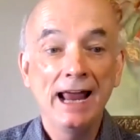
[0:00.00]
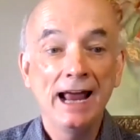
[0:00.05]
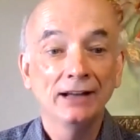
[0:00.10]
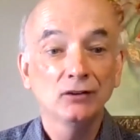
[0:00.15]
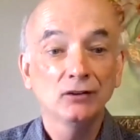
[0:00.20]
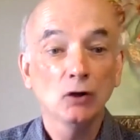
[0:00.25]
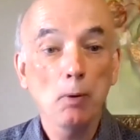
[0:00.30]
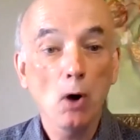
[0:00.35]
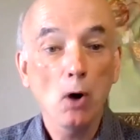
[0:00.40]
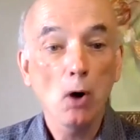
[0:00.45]

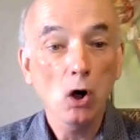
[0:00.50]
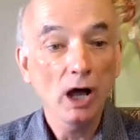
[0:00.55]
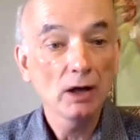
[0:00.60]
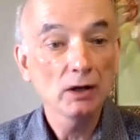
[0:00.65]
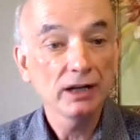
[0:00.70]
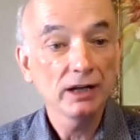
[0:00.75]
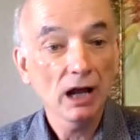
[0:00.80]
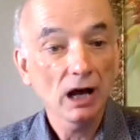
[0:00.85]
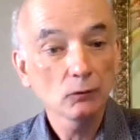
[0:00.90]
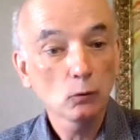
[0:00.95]
So Paul,
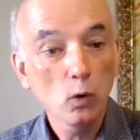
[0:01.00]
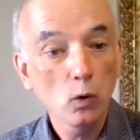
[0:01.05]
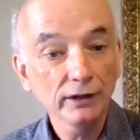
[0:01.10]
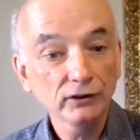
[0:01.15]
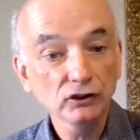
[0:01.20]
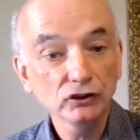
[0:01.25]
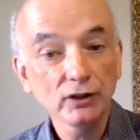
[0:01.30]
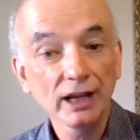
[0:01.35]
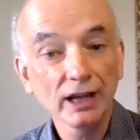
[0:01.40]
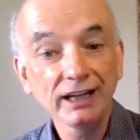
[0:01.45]
a
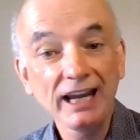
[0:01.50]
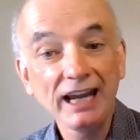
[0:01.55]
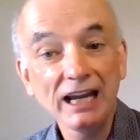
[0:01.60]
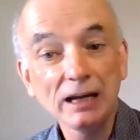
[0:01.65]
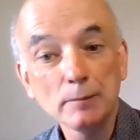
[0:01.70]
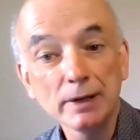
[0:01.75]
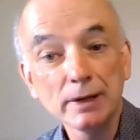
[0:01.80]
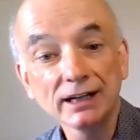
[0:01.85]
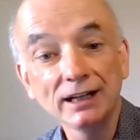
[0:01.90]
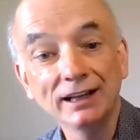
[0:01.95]
question that
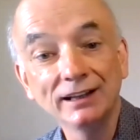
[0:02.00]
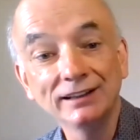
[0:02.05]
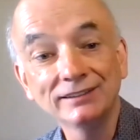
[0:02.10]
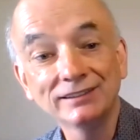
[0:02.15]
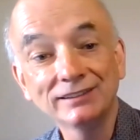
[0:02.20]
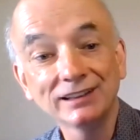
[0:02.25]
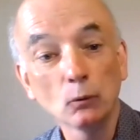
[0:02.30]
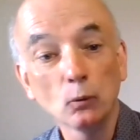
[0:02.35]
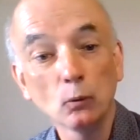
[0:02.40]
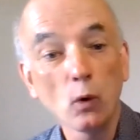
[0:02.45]
came in
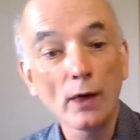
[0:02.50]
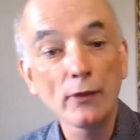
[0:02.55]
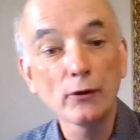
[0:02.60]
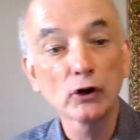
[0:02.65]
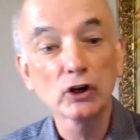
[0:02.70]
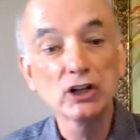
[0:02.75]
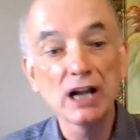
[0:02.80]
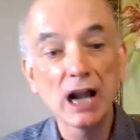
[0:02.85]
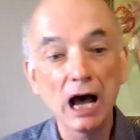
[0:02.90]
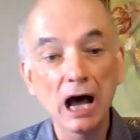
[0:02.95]
is whether
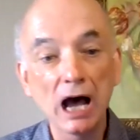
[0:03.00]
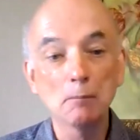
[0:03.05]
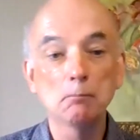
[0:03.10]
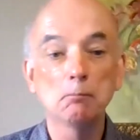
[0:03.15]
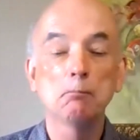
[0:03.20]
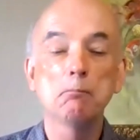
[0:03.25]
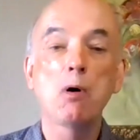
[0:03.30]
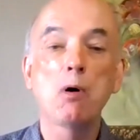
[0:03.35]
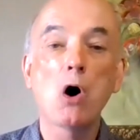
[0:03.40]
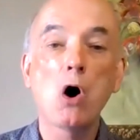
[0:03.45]
or not
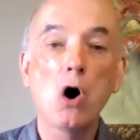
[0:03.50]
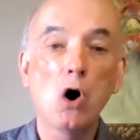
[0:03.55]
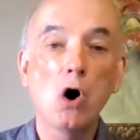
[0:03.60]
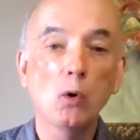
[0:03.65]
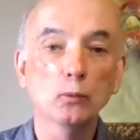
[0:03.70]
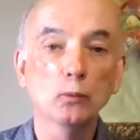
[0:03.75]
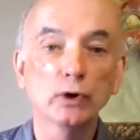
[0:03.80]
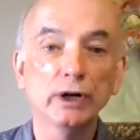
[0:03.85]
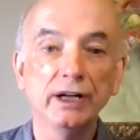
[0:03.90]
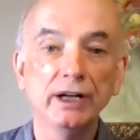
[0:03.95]

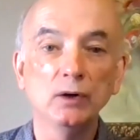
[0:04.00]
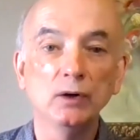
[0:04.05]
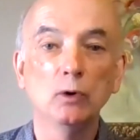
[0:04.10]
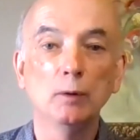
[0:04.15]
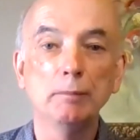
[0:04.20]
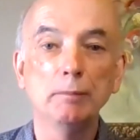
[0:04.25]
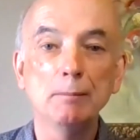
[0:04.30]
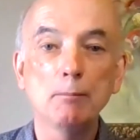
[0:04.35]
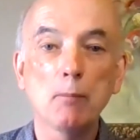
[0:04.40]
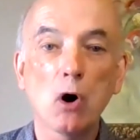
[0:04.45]
palm reading will
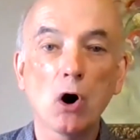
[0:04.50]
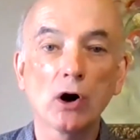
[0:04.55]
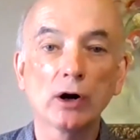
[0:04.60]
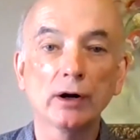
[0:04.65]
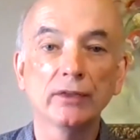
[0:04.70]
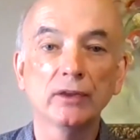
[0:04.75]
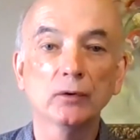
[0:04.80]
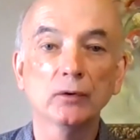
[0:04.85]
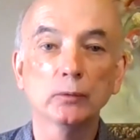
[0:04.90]
be part of the